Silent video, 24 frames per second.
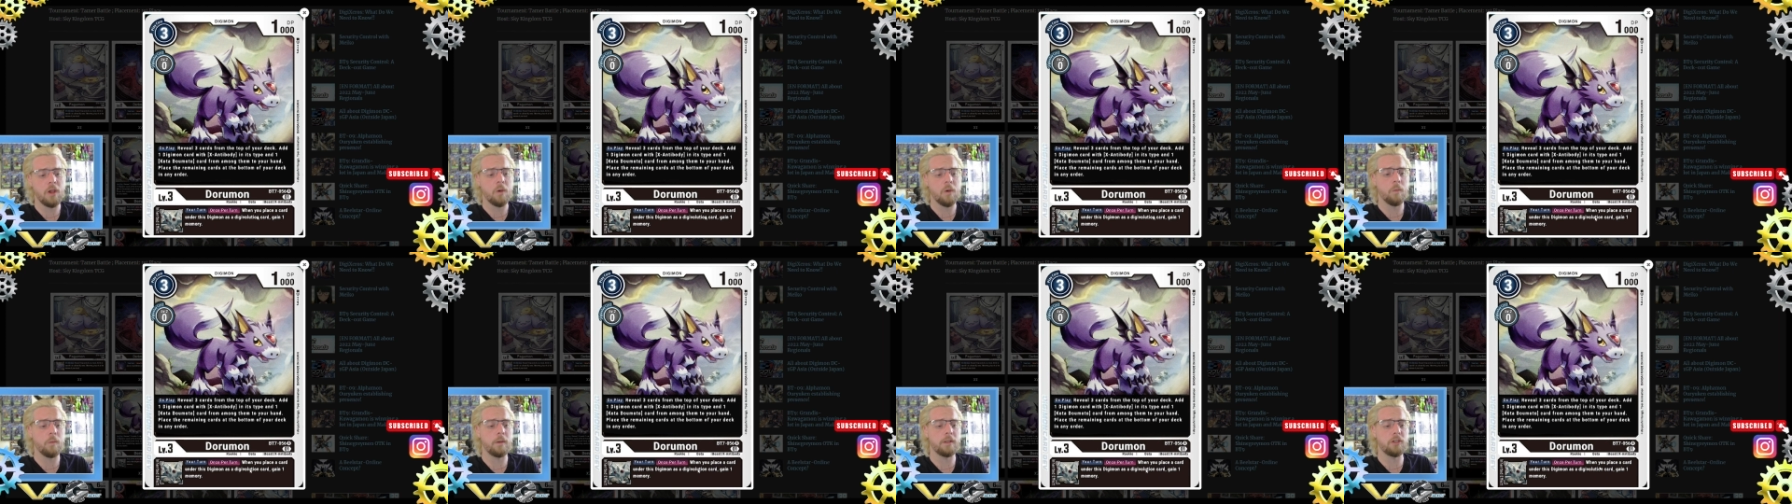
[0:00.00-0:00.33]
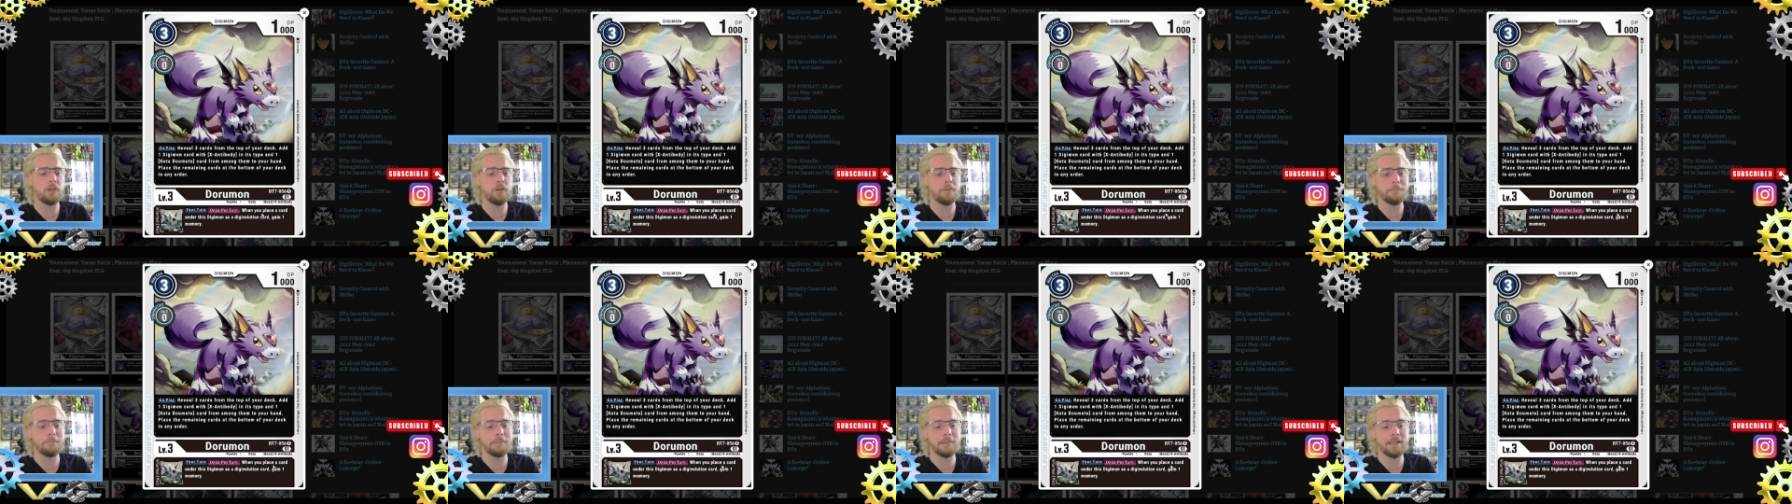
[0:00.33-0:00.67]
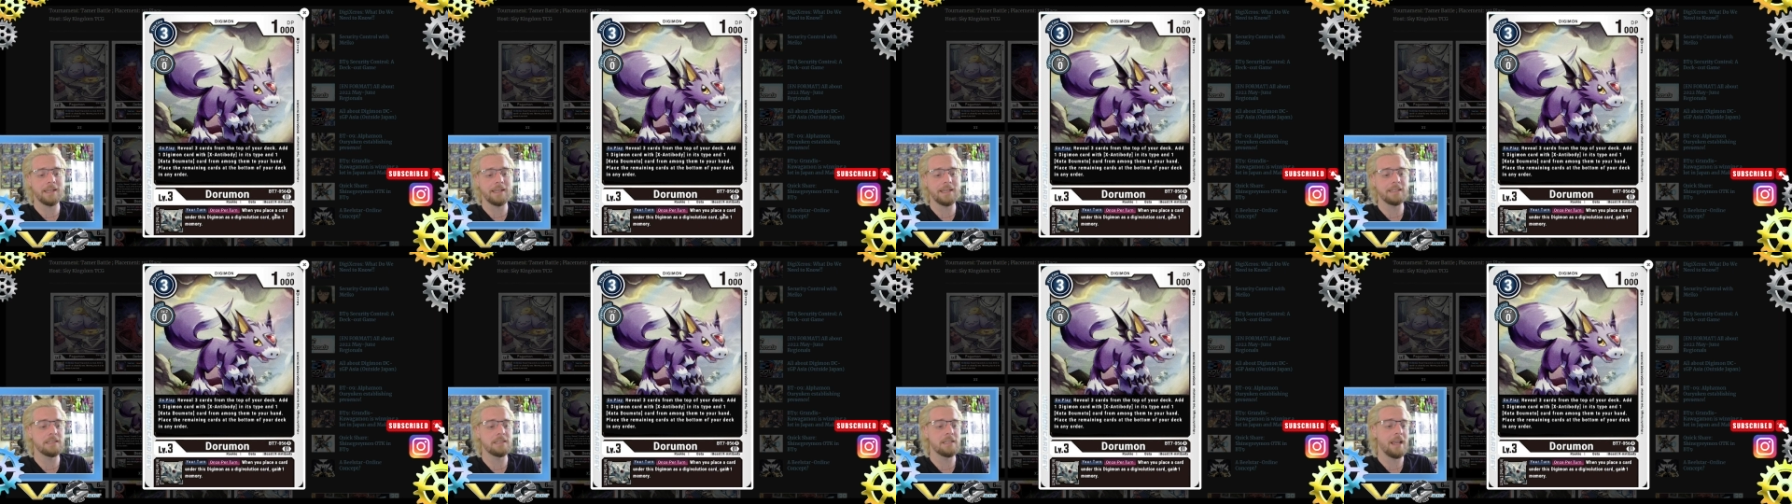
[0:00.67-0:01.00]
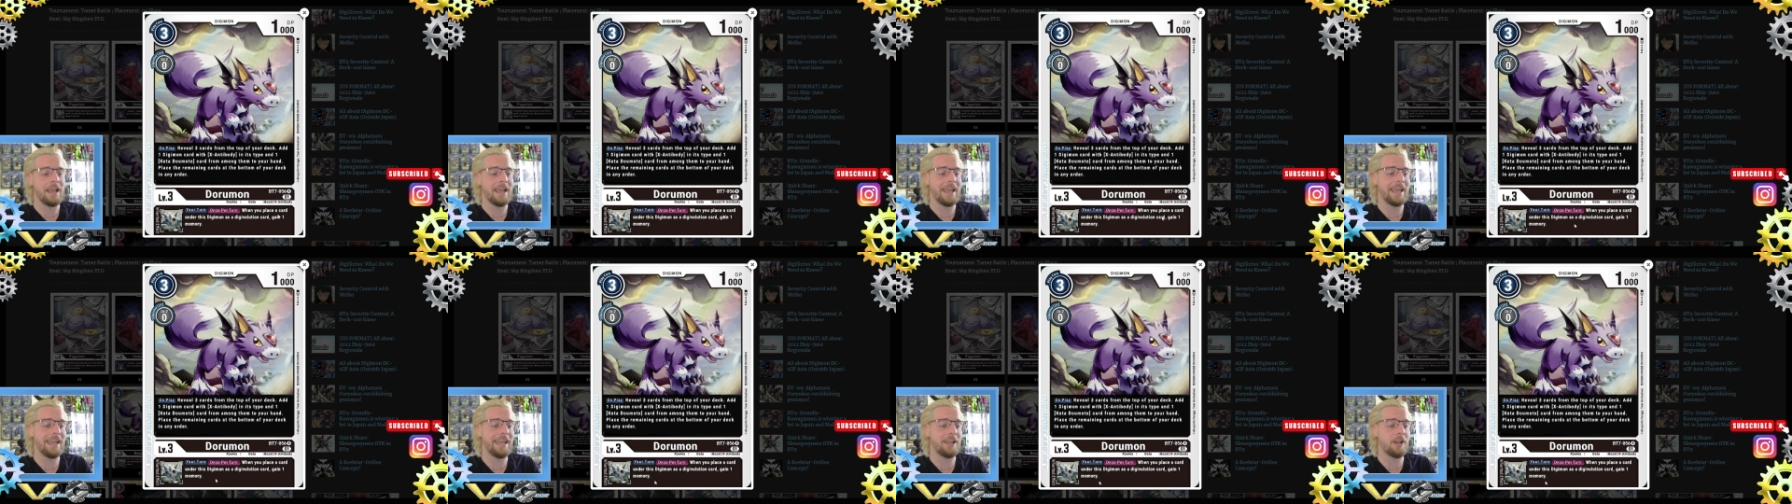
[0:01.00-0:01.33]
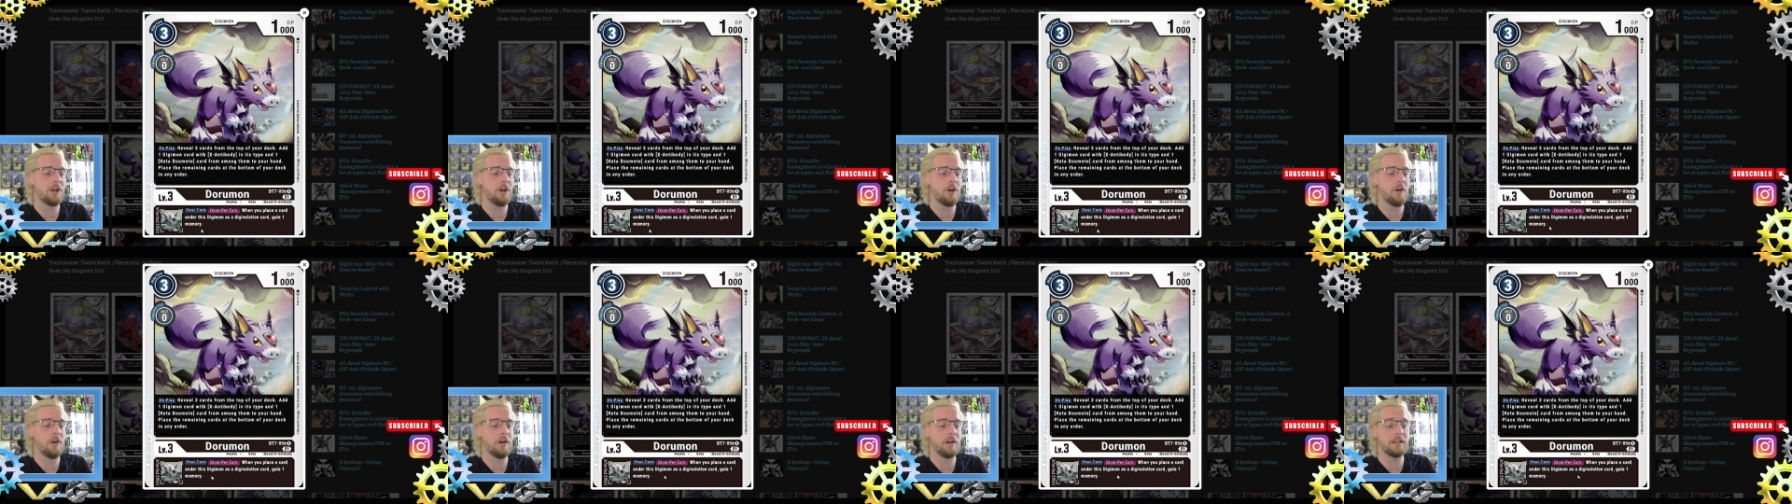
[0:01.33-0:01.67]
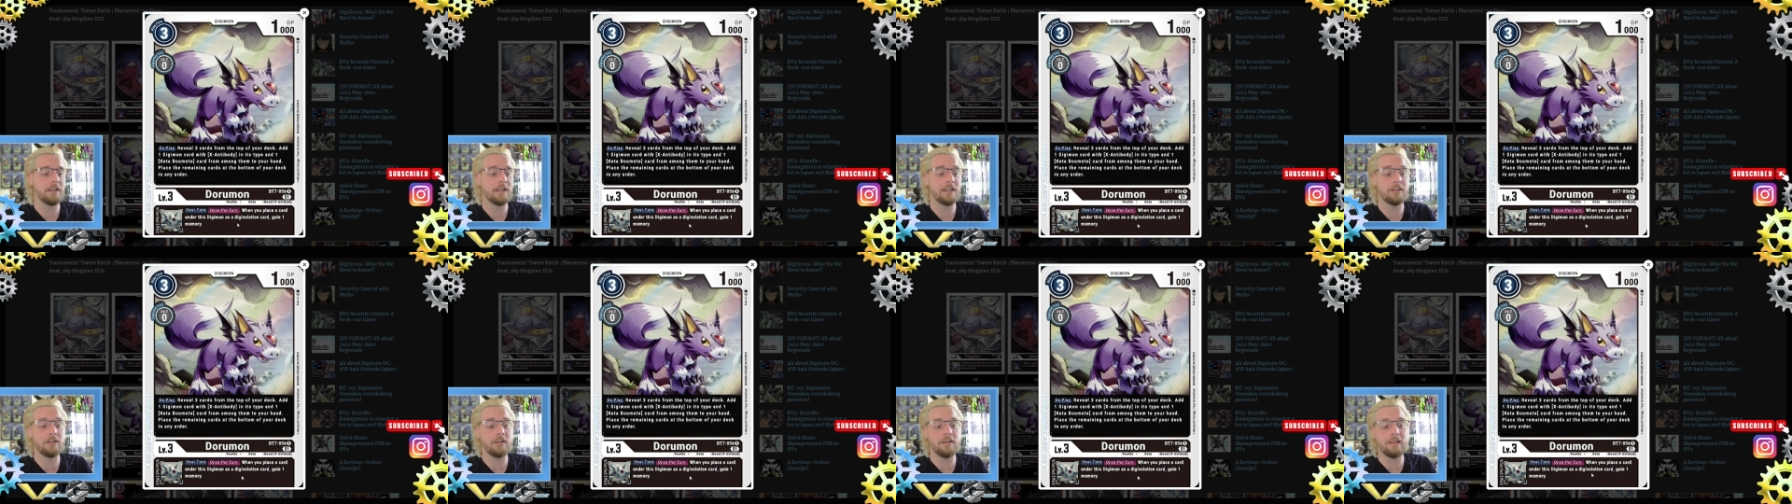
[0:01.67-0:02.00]
When you place a card
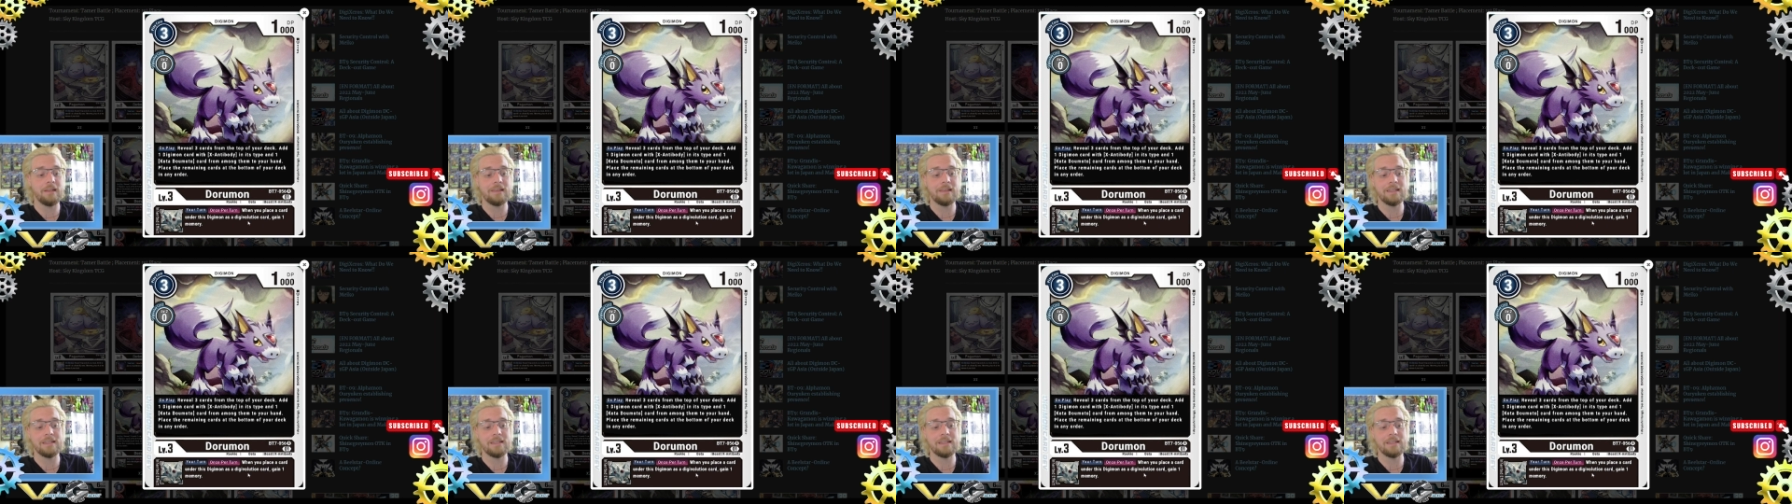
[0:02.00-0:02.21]
underneath